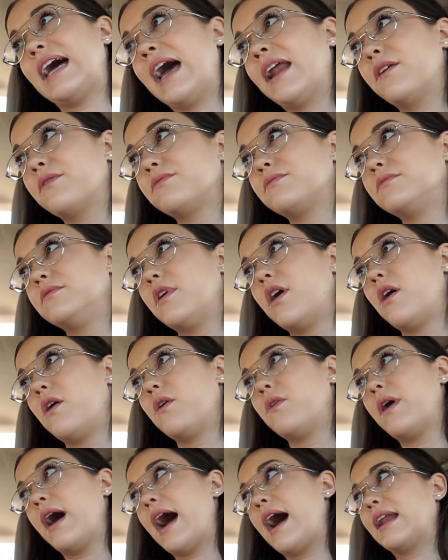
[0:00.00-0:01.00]
I don't
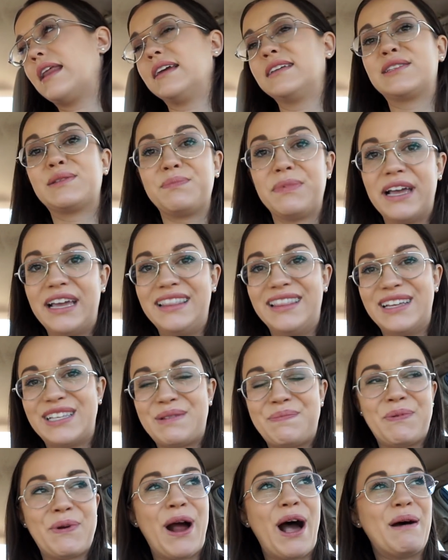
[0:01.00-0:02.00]
know how to explain
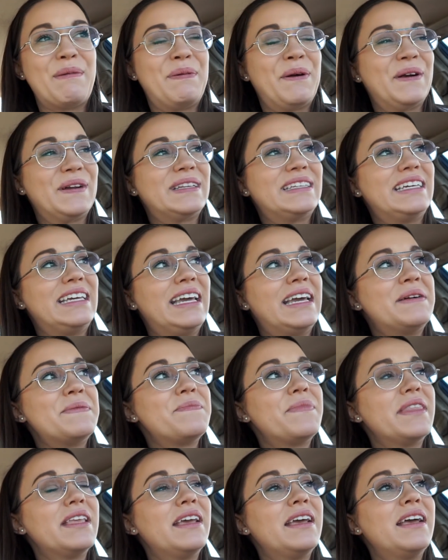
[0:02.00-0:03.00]
this properly,
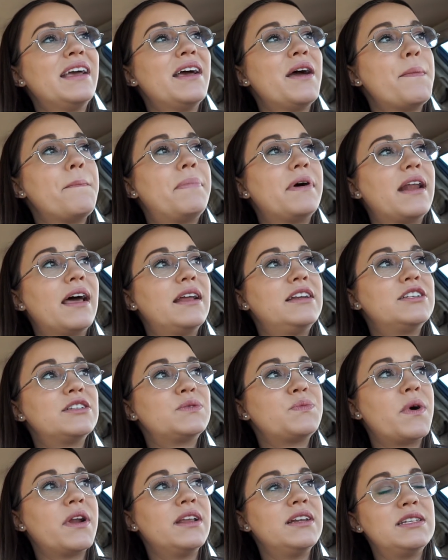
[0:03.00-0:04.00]
but I
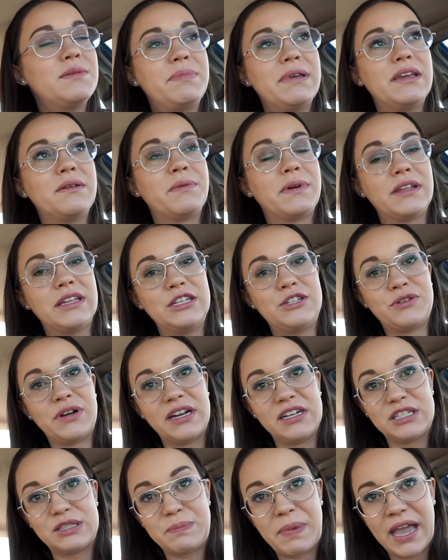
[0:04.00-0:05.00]
just wanted to be really
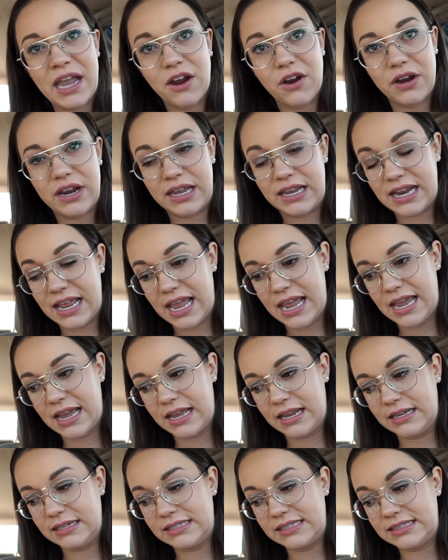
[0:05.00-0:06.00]
transparent
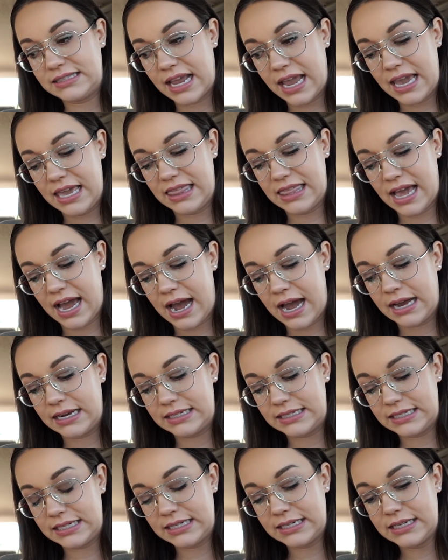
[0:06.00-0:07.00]
and say
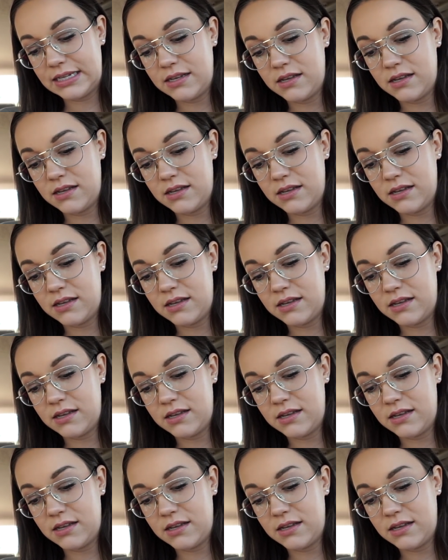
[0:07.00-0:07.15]
that